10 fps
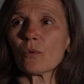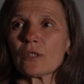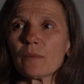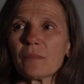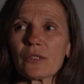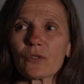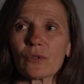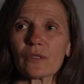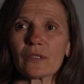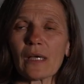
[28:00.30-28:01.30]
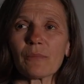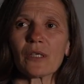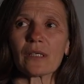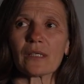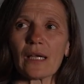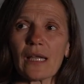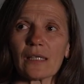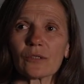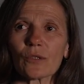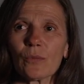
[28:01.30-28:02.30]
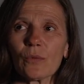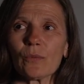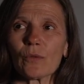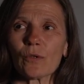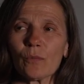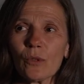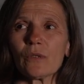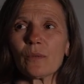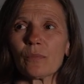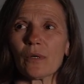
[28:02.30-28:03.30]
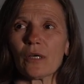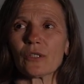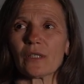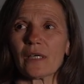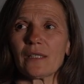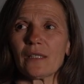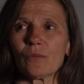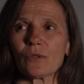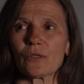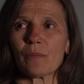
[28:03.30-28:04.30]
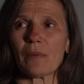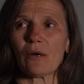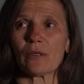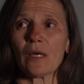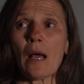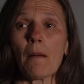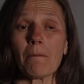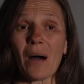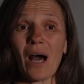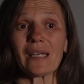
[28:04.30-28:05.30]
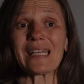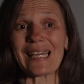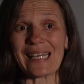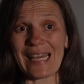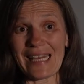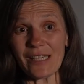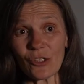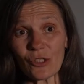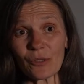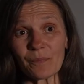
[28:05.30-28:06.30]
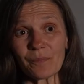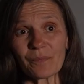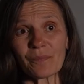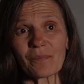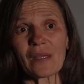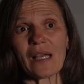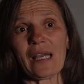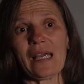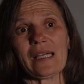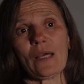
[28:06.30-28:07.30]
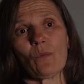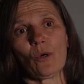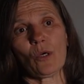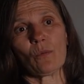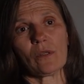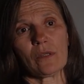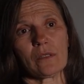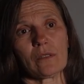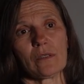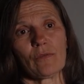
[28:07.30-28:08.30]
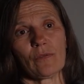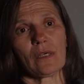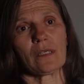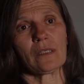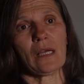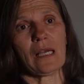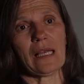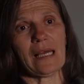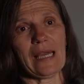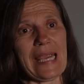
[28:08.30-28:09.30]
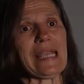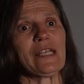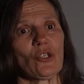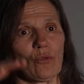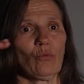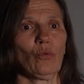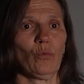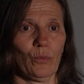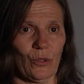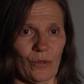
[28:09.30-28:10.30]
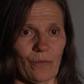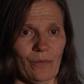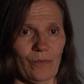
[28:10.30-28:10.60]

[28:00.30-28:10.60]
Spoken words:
deeply a certain subject. The last community project I did was about body and age, and I work with these different age groups.